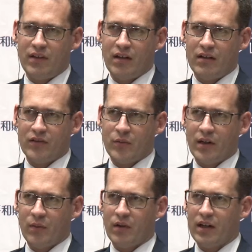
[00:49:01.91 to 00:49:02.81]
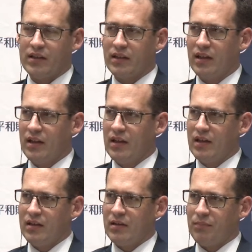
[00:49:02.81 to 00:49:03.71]
varies quite widely.
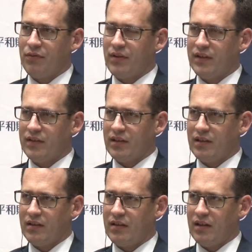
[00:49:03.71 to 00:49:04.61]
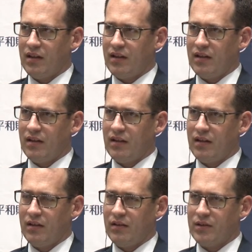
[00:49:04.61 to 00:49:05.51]
The president
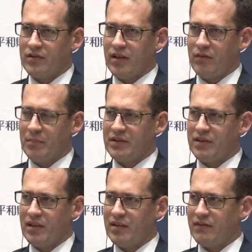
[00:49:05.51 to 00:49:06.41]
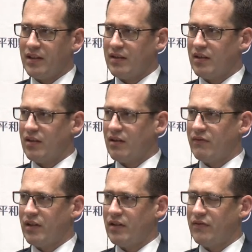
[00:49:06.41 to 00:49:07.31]
and the U S trade representative, I think,
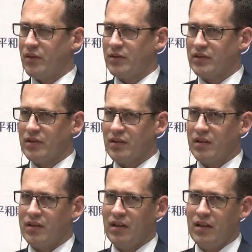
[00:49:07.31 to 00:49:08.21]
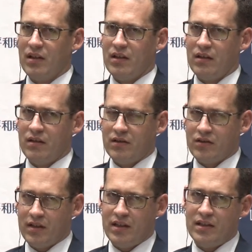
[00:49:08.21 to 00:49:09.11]
are very focused on the
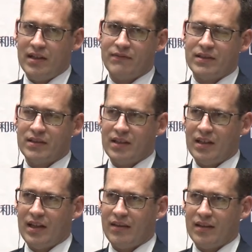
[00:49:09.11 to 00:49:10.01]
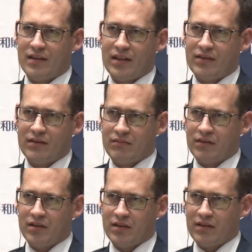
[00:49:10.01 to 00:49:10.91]
trade deficit, and I think that's the
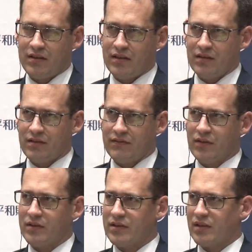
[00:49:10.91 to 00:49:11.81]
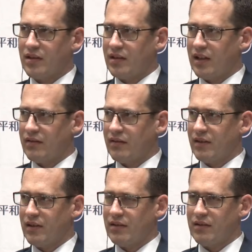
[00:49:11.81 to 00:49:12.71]
wrong thing to focus on. I don't
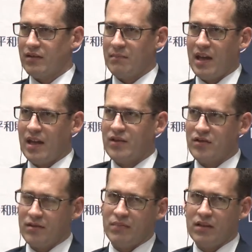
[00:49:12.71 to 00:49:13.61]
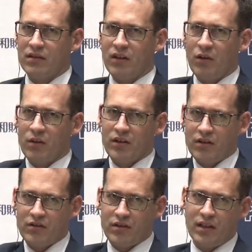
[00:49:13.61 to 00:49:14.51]
think the demand should be lower
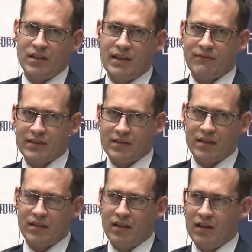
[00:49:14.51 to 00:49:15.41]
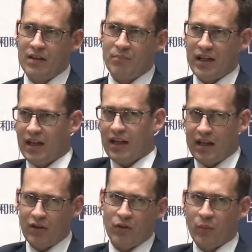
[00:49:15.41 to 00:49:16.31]
your trade deficit, by
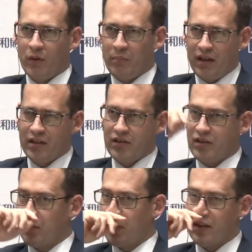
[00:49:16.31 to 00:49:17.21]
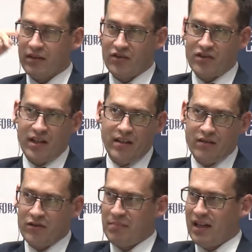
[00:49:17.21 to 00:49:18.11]
God, or we'll punish you, whether it's
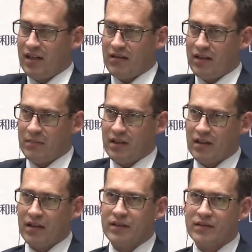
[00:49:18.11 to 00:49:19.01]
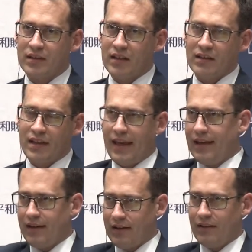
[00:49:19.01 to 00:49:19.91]
China or Japan or anybody else,
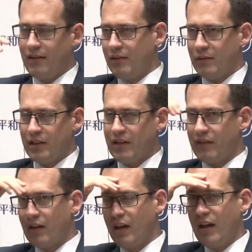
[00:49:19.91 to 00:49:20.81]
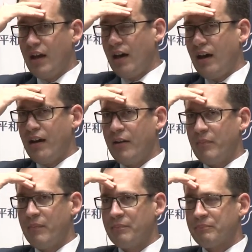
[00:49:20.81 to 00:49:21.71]
Canada, you know, whatever.
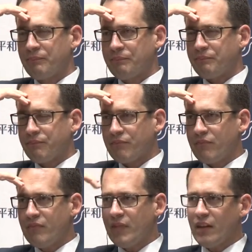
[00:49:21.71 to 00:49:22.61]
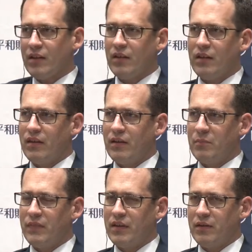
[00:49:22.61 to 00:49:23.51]
Um, the,
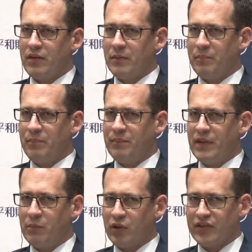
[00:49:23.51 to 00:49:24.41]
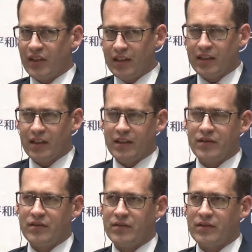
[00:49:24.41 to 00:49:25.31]
the, the, the more salient
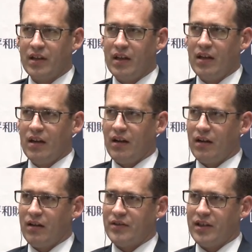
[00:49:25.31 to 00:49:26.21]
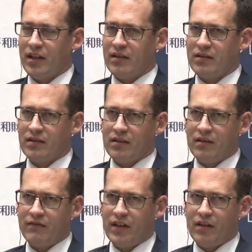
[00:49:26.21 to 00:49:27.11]
issues are China's
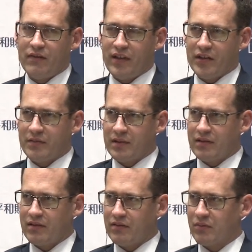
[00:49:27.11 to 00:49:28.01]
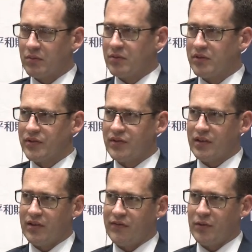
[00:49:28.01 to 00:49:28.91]
unfair investment
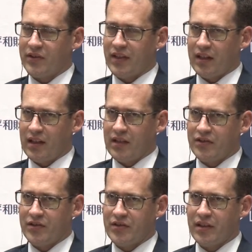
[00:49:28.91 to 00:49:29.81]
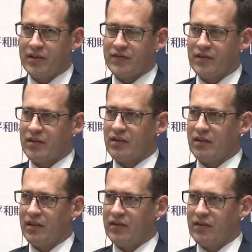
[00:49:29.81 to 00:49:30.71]
rules, it's forced technology
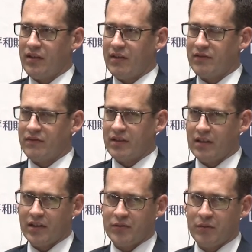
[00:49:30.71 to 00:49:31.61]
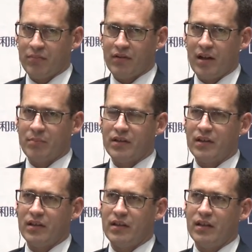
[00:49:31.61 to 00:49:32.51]
transfer, it's theft of intellectual
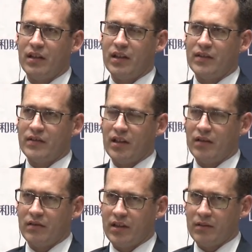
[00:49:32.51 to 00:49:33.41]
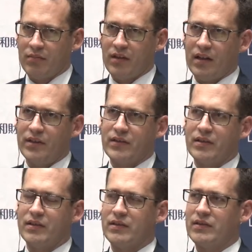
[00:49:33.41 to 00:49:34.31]
property, it's state-owned
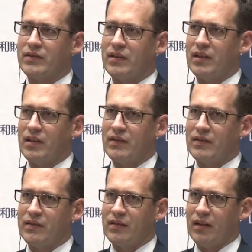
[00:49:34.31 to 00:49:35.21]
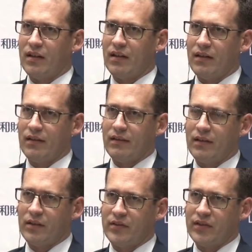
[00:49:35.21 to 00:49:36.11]
enterprises, it's uh,
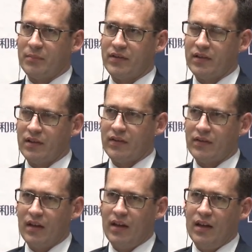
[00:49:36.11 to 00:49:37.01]
you know, subsidies